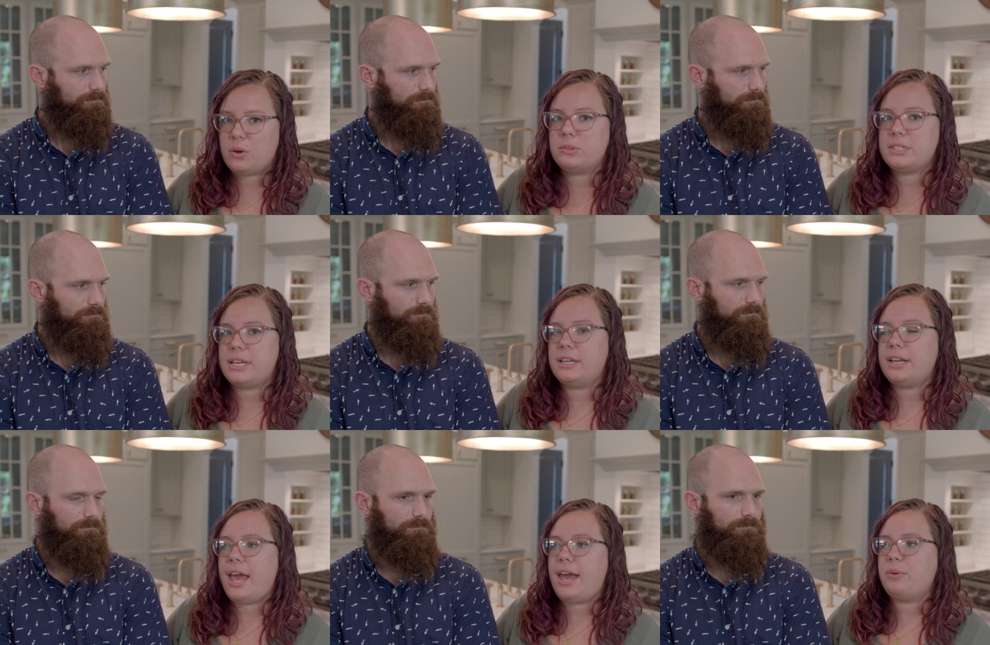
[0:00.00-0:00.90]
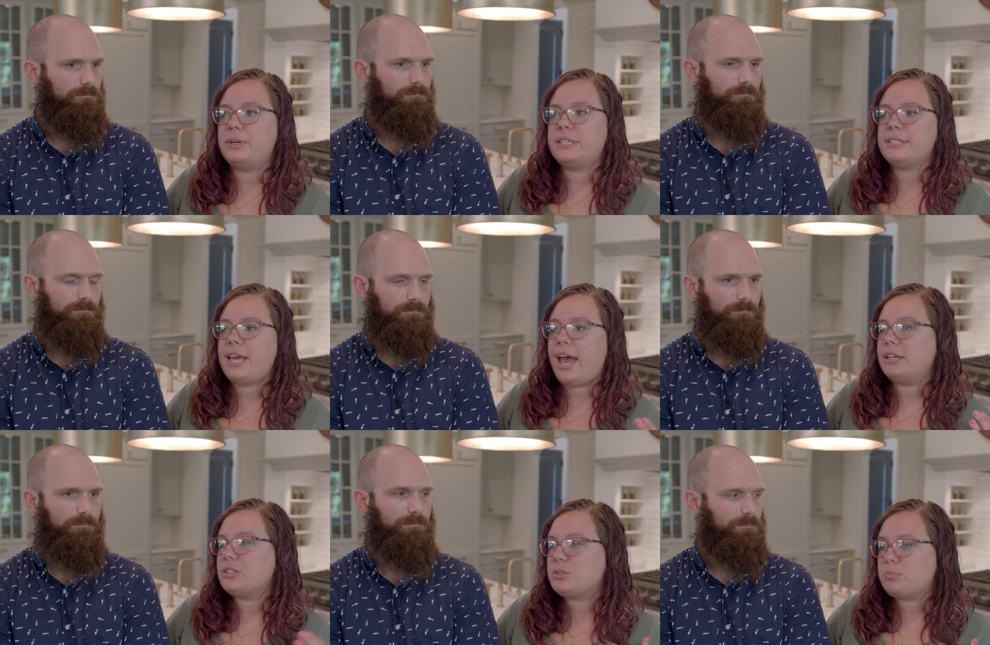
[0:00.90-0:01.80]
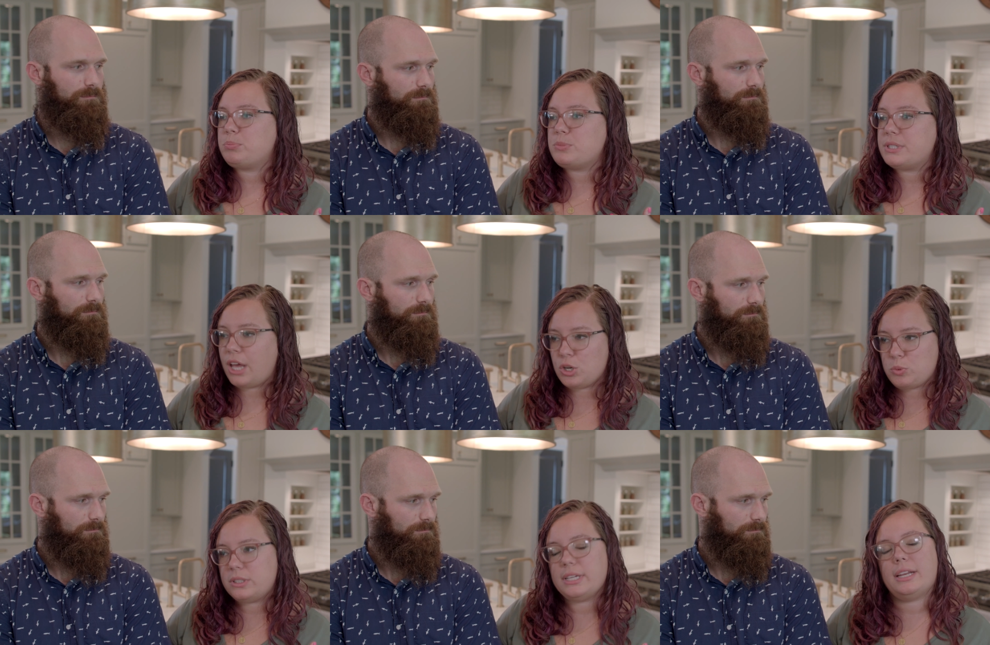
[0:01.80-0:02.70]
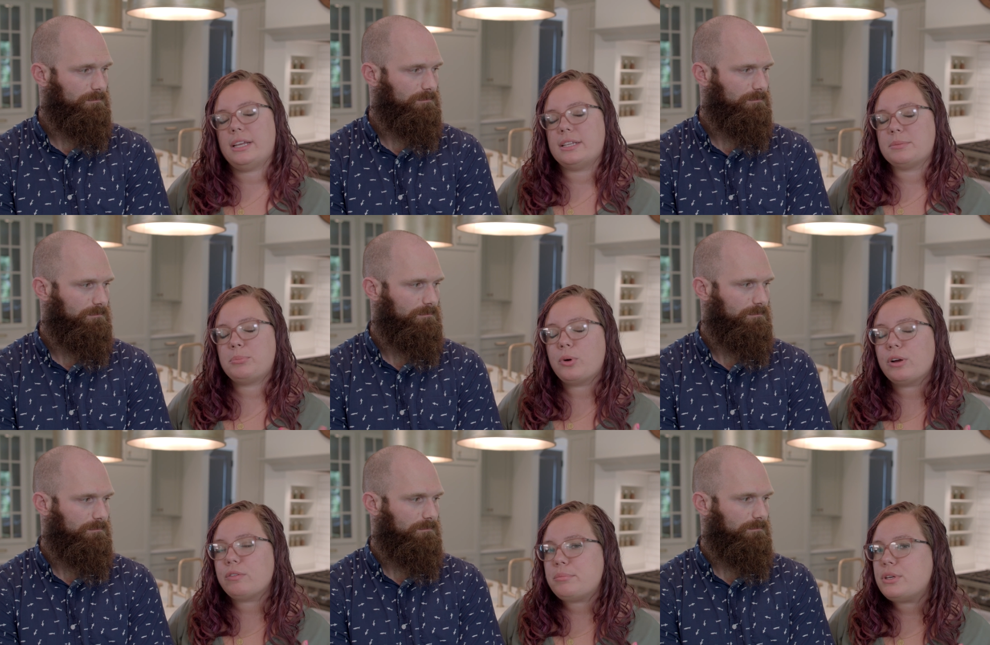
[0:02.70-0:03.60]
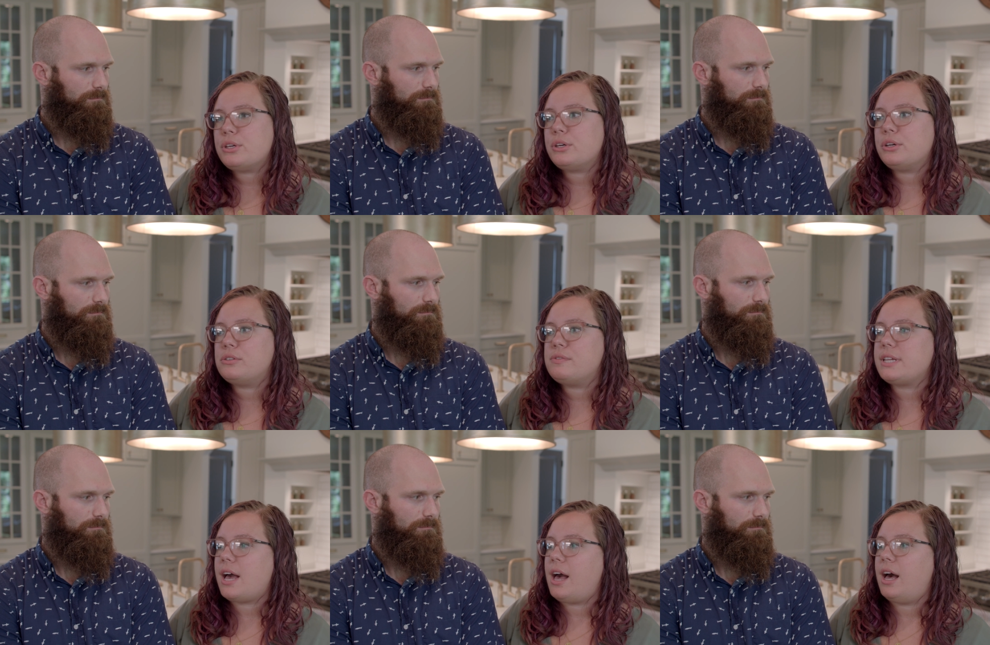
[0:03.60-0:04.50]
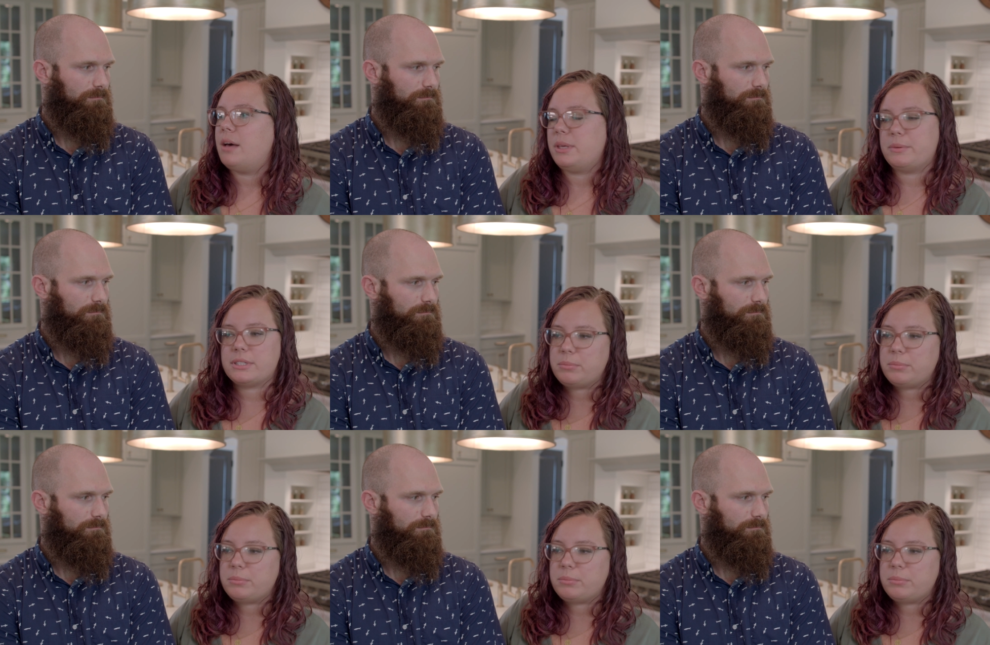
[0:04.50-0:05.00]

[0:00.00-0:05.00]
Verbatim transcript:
Speaker 1: Holden was had his scheduled to get his port removed. Um, he was